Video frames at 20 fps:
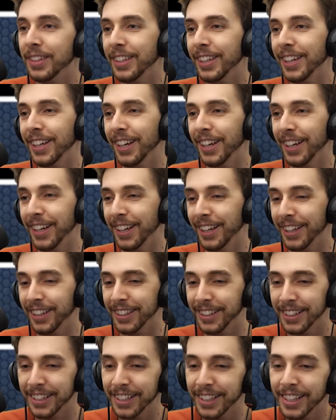But
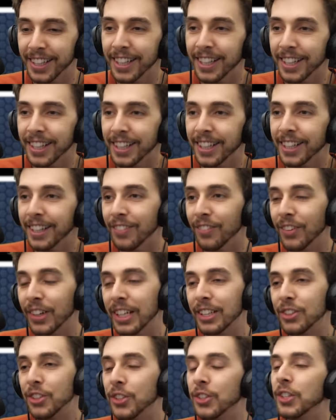
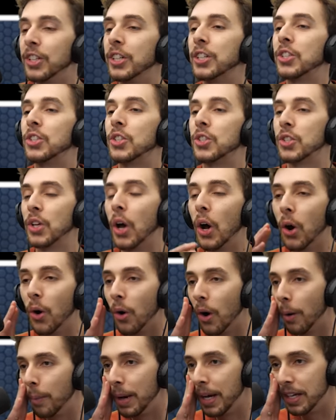it just looks so
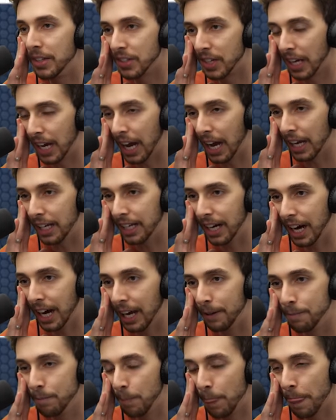amazing. I,
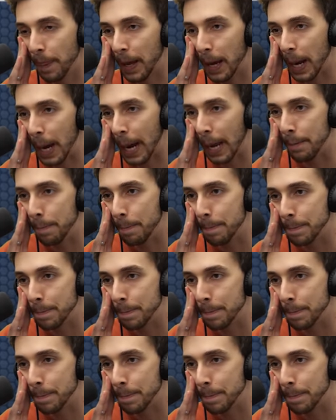I'm, I,